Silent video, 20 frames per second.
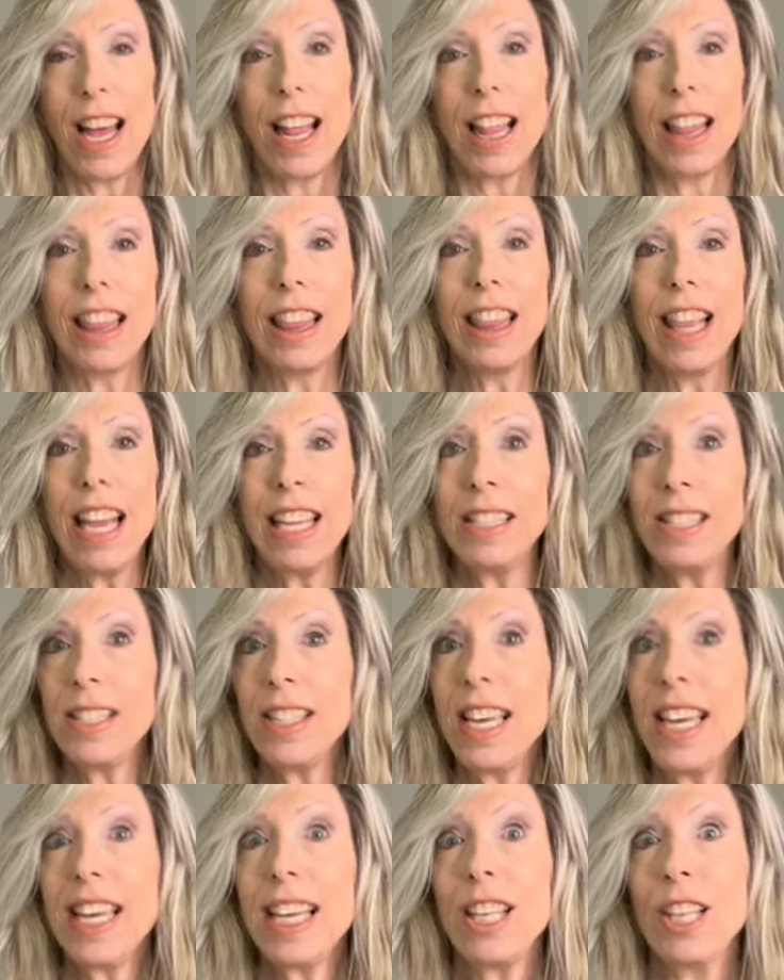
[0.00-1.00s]
Let's
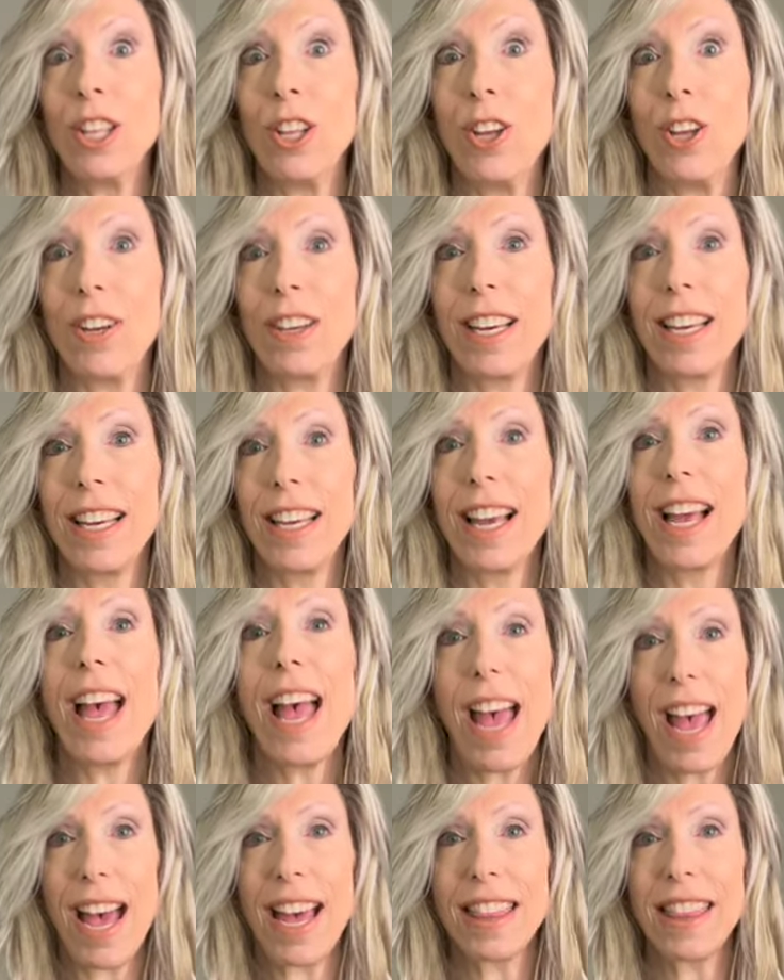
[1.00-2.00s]
take a look
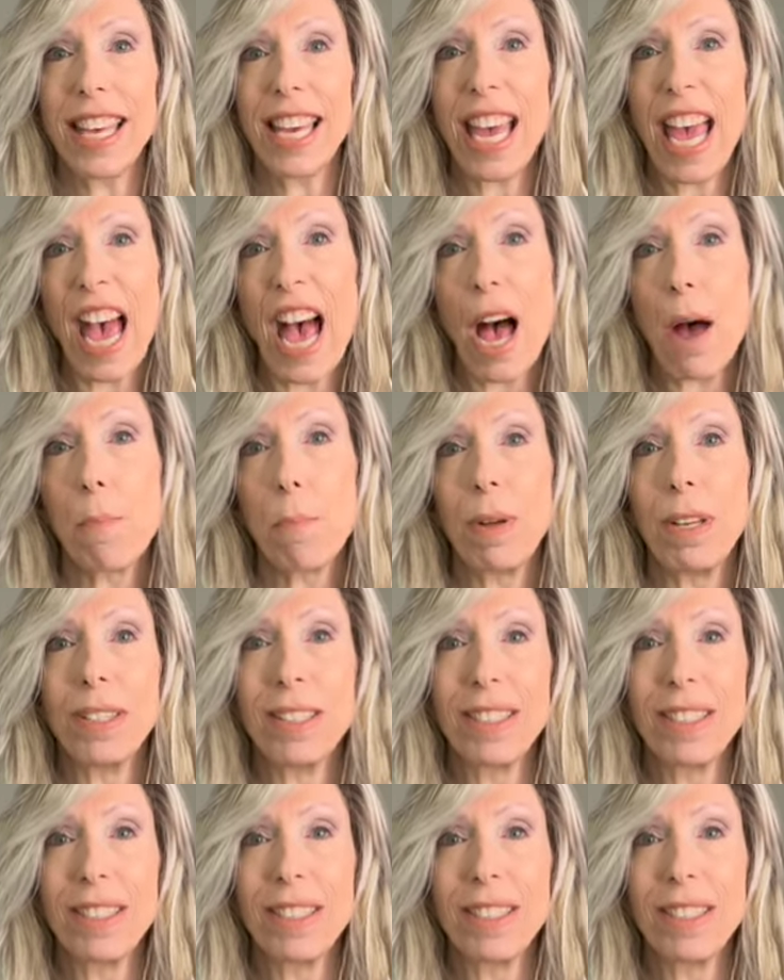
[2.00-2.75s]
at the cap.